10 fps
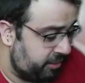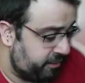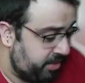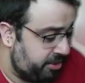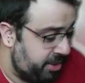
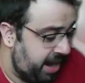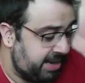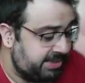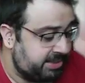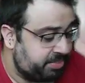from your
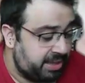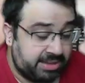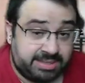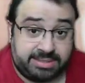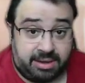hand to play
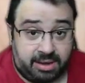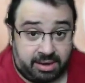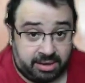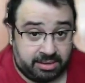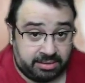this
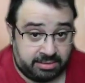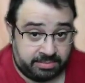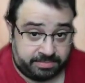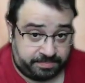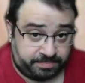card
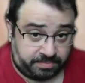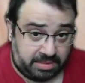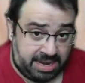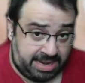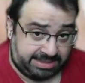
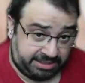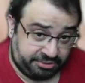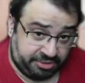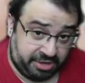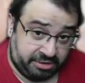as the
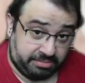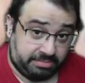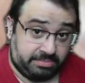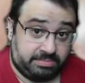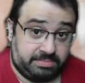trigger.
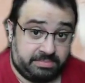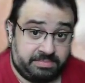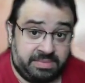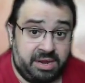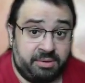
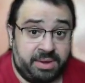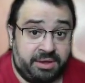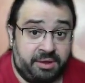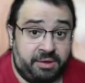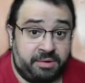There we
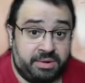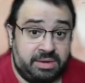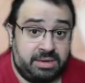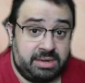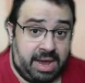go.
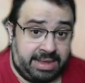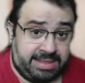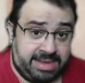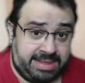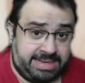I
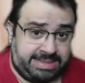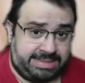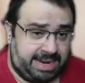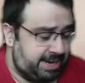think this